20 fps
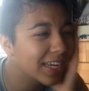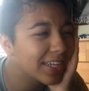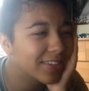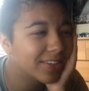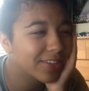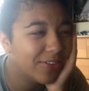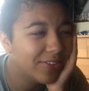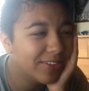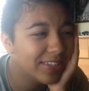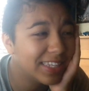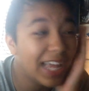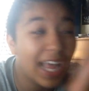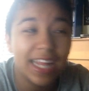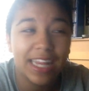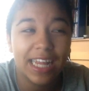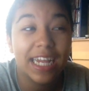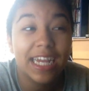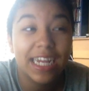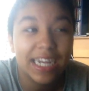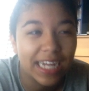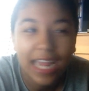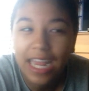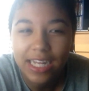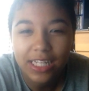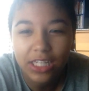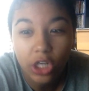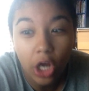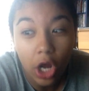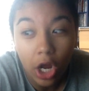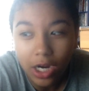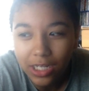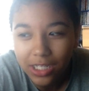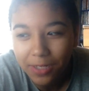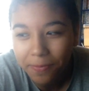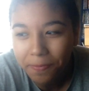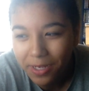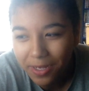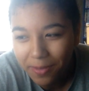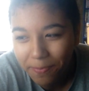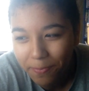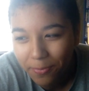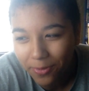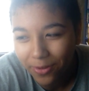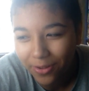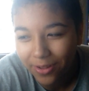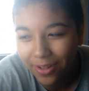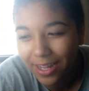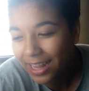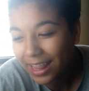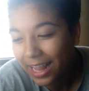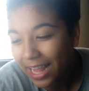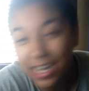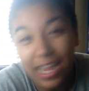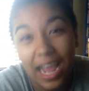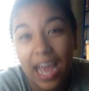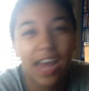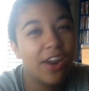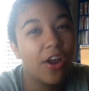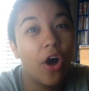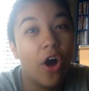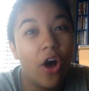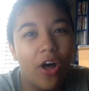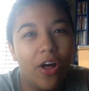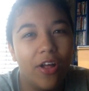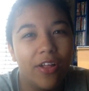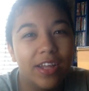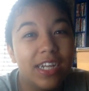it's so sad, like, he can't talk to people, like, at all.